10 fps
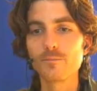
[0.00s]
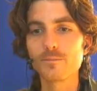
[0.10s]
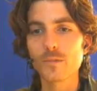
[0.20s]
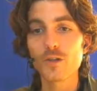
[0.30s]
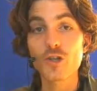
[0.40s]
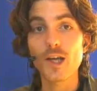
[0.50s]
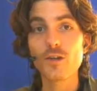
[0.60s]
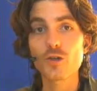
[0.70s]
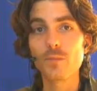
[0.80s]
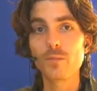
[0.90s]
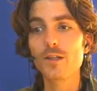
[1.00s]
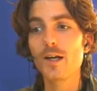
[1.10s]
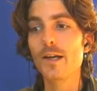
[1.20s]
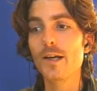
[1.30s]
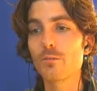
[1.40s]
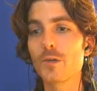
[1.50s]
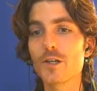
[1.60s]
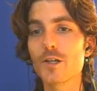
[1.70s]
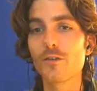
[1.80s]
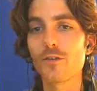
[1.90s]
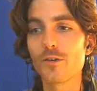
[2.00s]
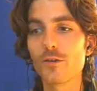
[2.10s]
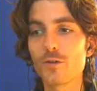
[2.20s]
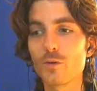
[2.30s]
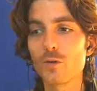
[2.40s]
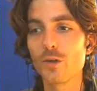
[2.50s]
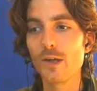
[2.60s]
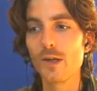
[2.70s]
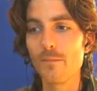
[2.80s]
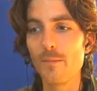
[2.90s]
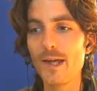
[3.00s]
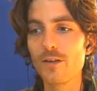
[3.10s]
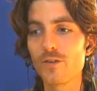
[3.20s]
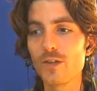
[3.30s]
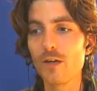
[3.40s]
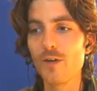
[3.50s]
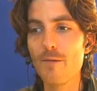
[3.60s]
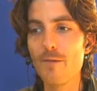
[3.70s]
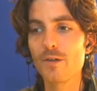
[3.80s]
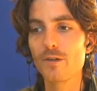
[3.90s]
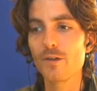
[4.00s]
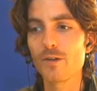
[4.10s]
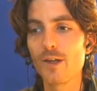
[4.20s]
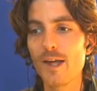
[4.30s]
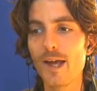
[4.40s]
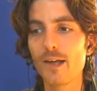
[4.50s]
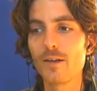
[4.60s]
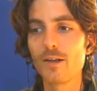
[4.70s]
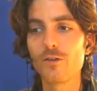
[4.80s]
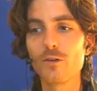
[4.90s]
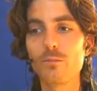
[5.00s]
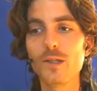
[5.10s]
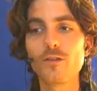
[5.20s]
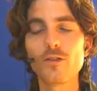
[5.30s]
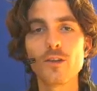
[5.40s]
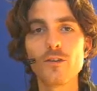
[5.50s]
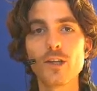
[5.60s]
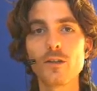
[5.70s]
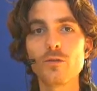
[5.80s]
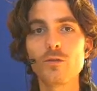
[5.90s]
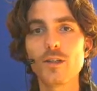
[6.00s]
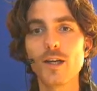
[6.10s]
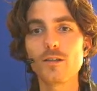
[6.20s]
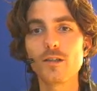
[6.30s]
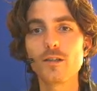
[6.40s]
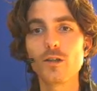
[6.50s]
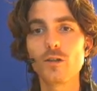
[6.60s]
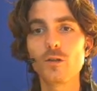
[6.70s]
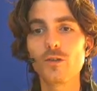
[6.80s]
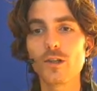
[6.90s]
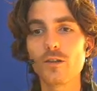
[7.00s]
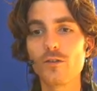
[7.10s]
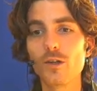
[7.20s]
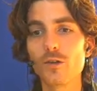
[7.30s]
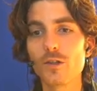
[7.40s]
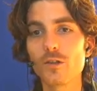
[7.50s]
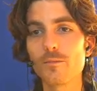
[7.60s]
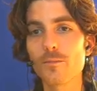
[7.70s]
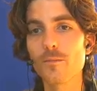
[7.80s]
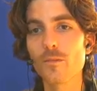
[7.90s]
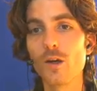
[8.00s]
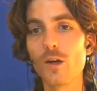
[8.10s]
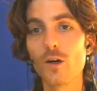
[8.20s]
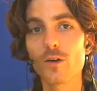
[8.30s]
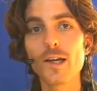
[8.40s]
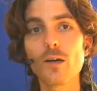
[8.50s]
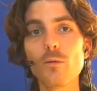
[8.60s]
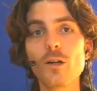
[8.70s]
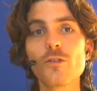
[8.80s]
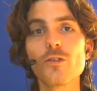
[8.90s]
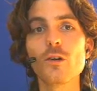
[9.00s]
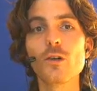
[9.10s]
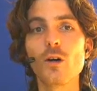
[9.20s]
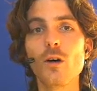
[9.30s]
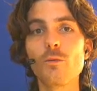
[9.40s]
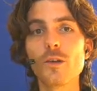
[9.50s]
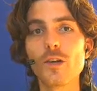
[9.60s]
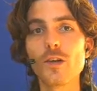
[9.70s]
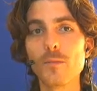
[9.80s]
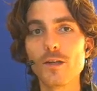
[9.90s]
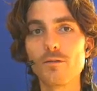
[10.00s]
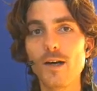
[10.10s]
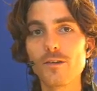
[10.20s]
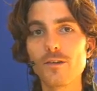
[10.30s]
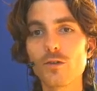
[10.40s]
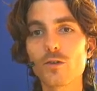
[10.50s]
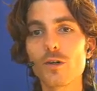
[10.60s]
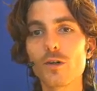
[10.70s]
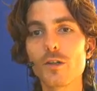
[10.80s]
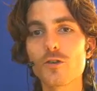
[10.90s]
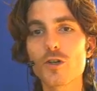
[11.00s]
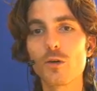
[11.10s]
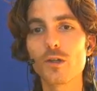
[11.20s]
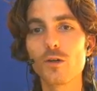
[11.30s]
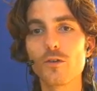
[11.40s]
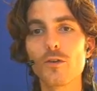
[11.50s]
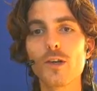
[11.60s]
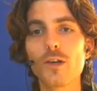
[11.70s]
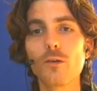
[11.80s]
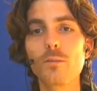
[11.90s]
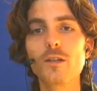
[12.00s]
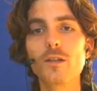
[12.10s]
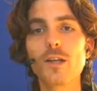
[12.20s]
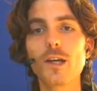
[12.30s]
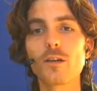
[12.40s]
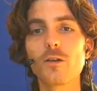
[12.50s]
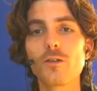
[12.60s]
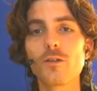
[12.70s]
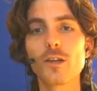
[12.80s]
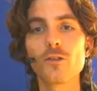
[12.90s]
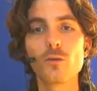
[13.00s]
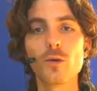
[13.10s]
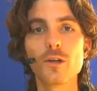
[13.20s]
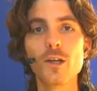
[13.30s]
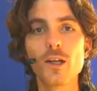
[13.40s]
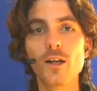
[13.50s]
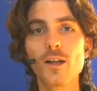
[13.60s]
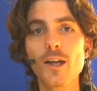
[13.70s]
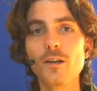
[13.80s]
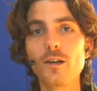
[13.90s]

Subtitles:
change on beat iExpressions to make stuff happen at the beats that you've detected using the audio. Okay, I will also offer some advanced tutorials showing also the other beat detectors and so on later.